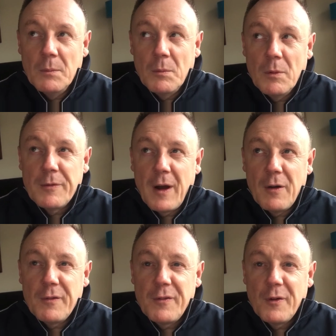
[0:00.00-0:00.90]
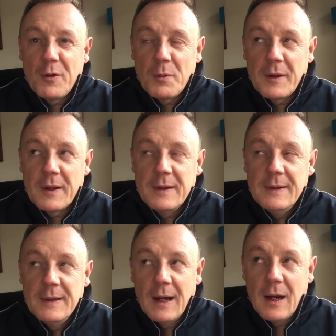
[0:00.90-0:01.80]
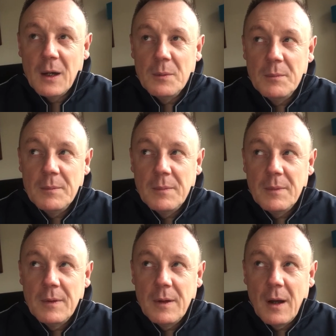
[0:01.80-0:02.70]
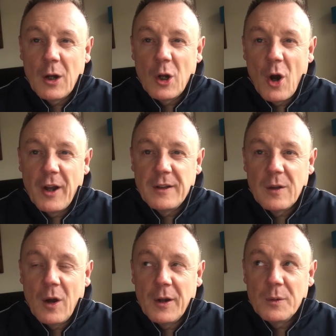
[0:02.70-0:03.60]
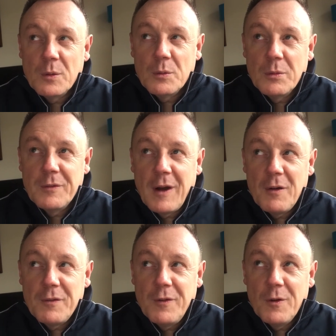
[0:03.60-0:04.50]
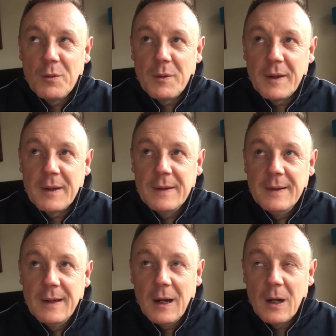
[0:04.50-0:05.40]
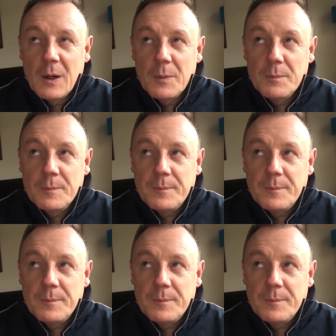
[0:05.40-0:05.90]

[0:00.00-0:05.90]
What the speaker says: without following a guideline or without following a